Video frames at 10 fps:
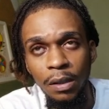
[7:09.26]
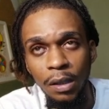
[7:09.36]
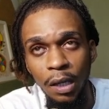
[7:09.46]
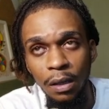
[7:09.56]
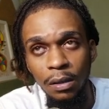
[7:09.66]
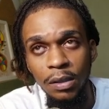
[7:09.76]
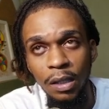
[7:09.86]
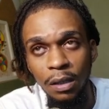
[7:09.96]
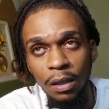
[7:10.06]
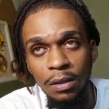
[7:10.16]
Okay, uh, oh,
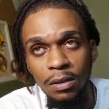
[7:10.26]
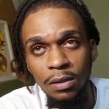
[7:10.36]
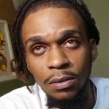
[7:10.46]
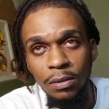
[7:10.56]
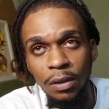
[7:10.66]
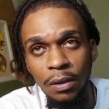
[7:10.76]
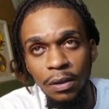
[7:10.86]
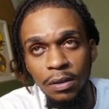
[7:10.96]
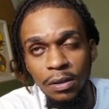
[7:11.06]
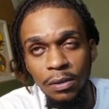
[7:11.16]
yeah, console
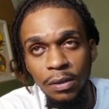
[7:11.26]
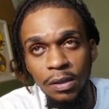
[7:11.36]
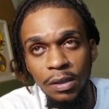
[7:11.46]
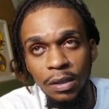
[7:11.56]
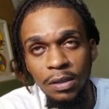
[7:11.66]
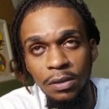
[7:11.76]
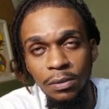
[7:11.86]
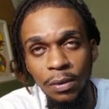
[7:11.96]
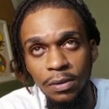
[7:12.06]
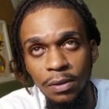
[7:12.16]
and this, so it tells
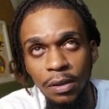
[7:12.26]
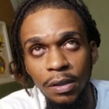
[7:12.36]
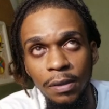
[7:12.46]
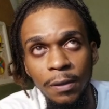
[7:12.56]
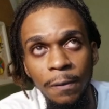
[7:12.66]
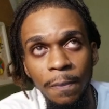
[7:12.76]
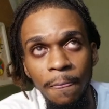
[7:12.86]
you what's running.